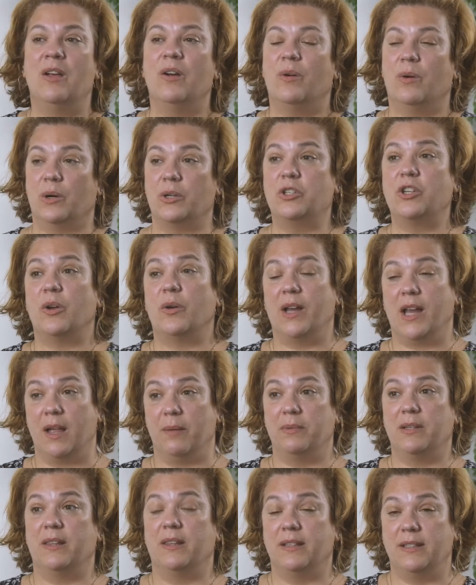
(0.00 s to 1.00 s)
or showing
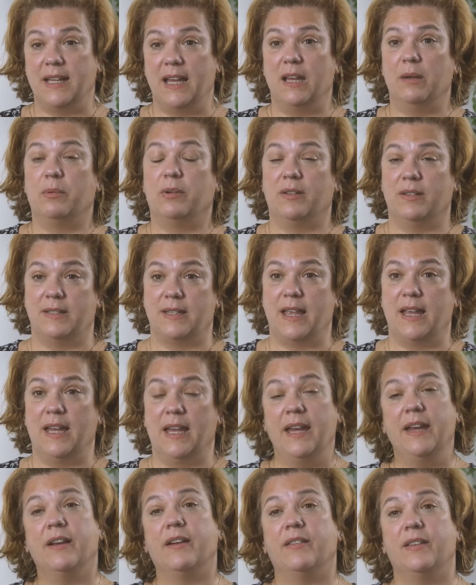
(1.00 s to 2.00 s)
up to the table and say,
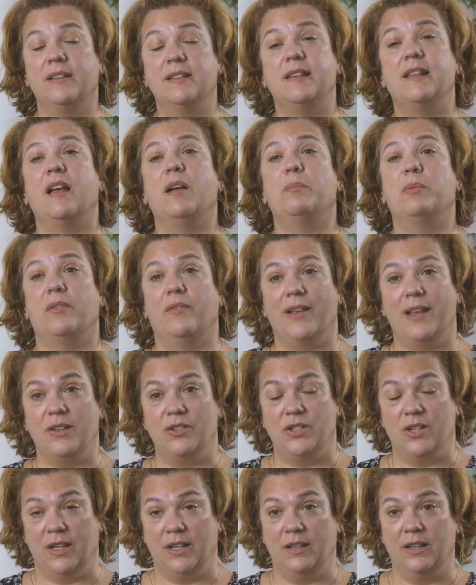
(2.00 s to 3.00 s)
here, this is how
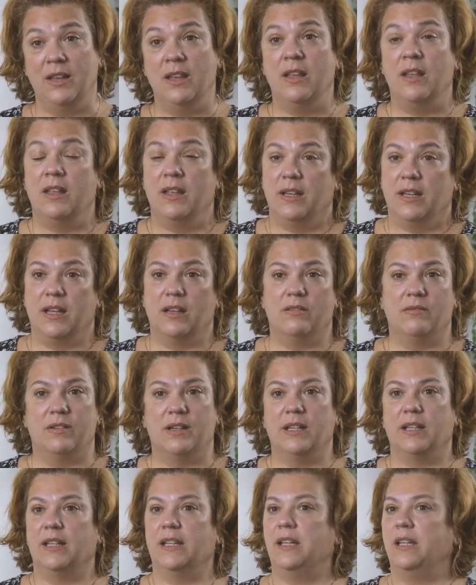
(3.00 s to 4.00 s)
prevention can
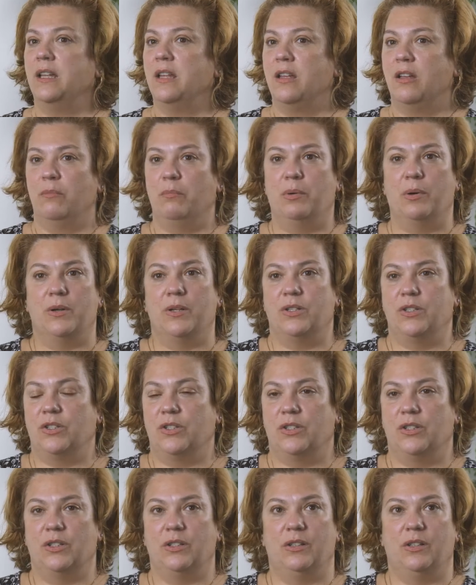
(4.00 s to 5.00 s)
really
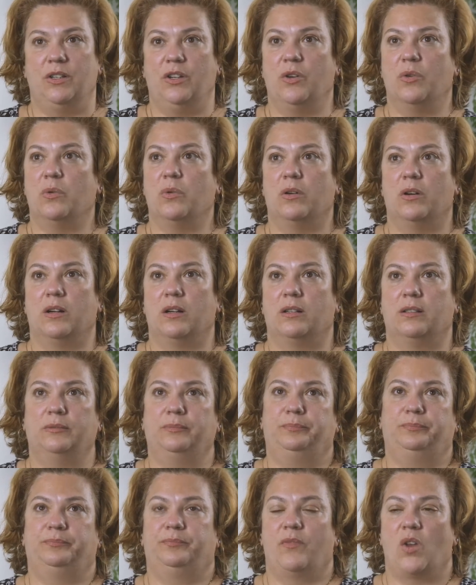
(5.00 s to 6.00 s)
push your
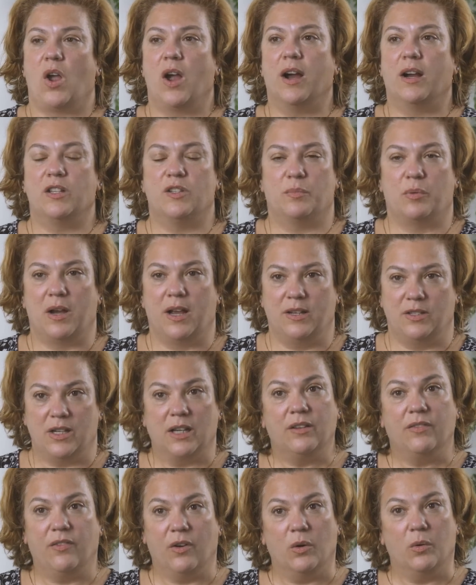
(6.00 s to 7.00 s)
arts
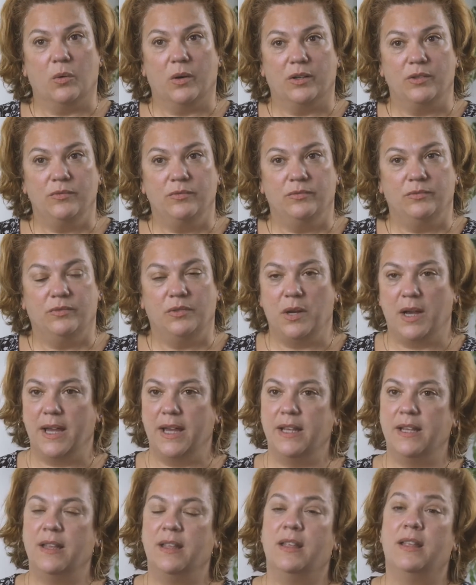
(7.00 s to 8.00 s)
project forward,
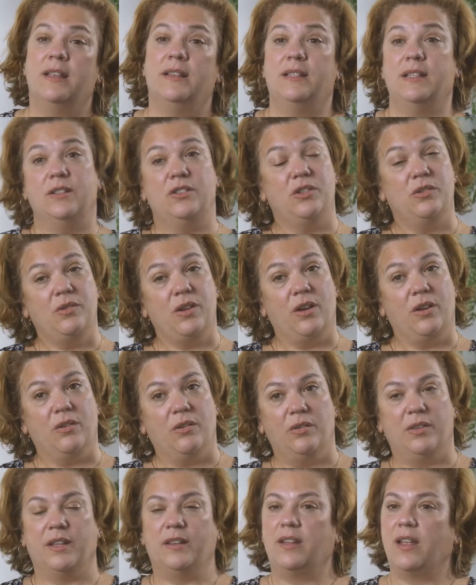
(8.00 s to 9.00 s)
right? Did you
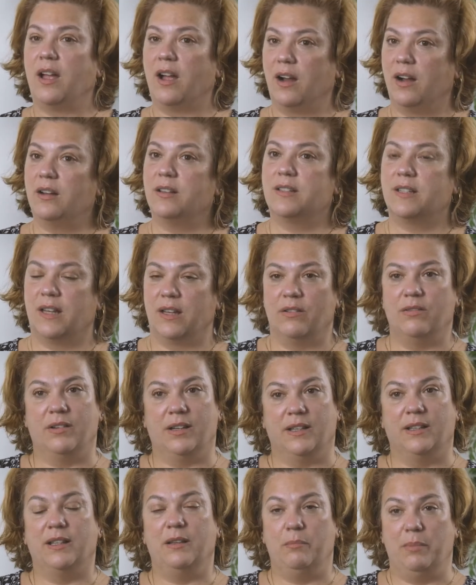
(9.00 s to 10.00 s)
know that the arts can
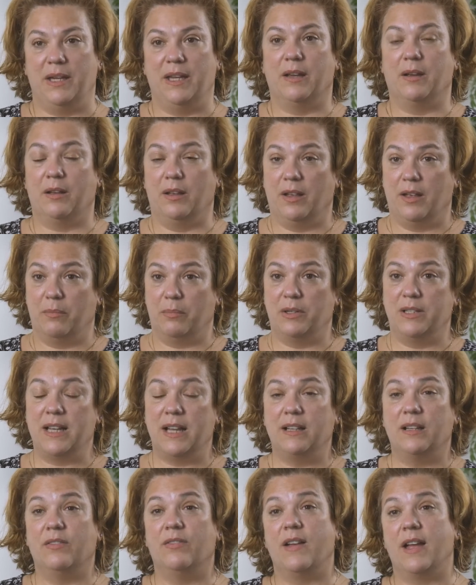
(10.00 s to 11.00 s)
really be a
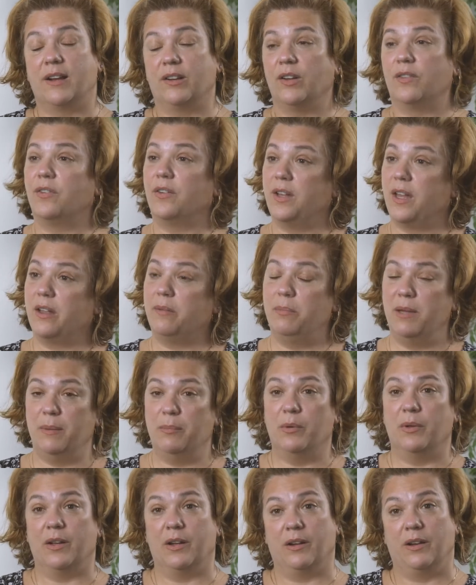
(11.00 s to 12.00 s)
protective factor for young
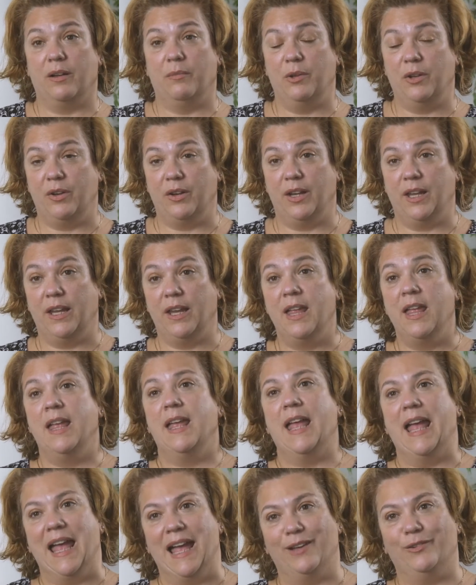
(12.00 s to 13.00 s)
people in our community?
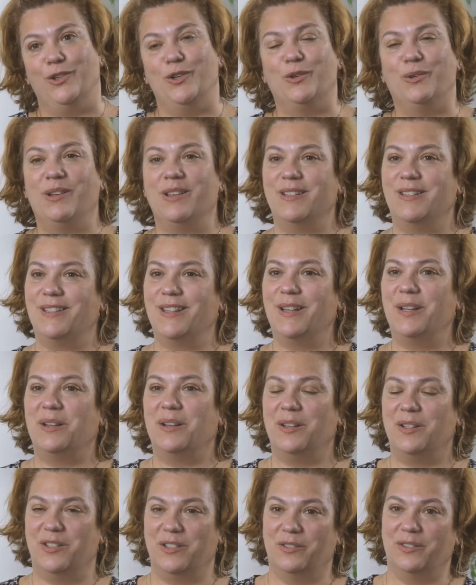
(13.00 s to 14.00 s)
Have you
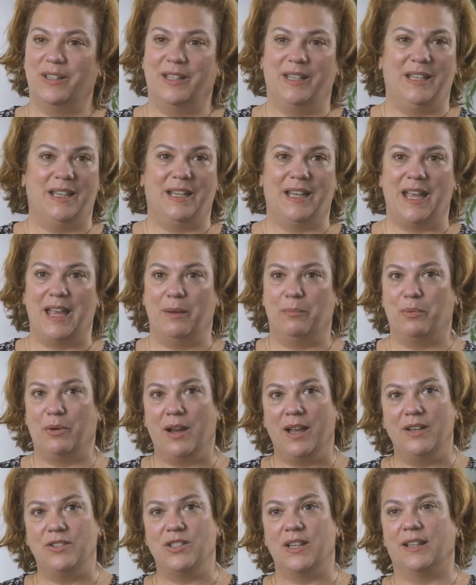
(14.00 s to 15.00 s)
considered doing a
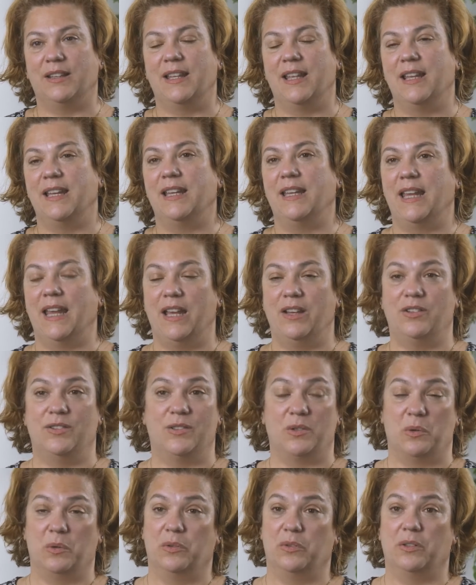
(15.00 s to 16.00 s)
project that engages
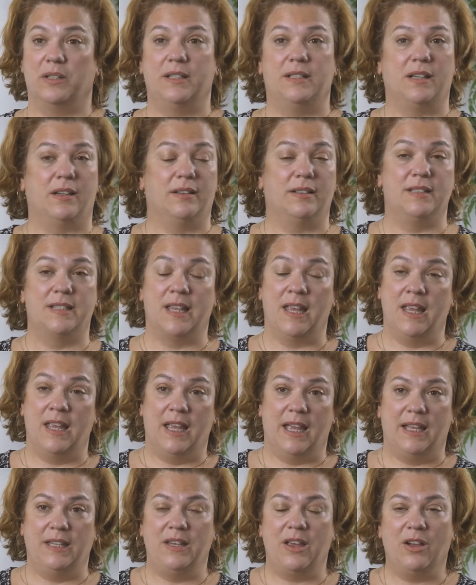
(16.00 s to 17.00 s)
older adults
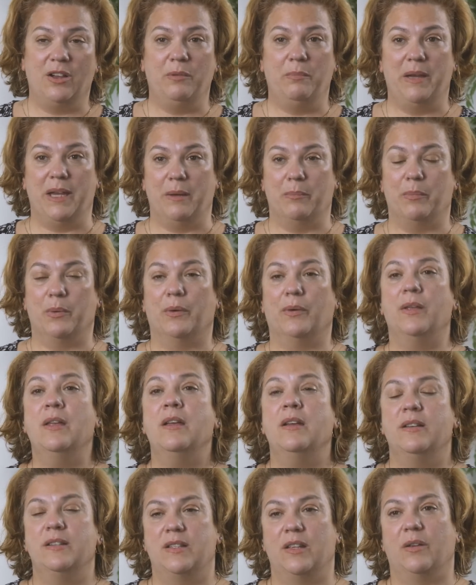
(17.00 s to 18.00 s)
and young people
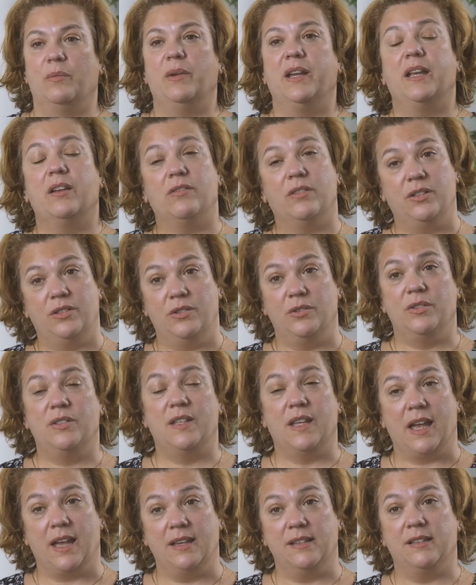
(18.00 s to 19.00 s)
so that we can reduce
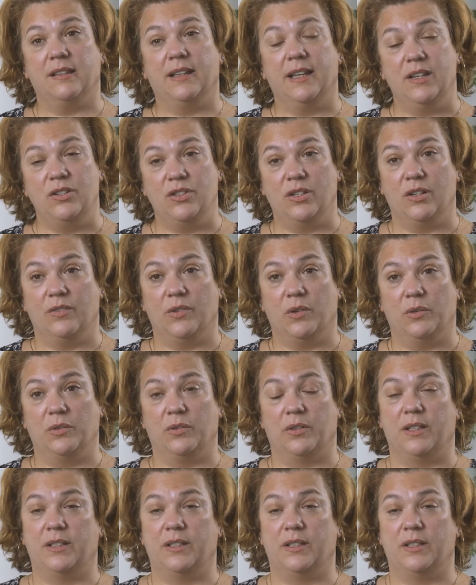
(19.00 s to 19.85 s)
the isolation of older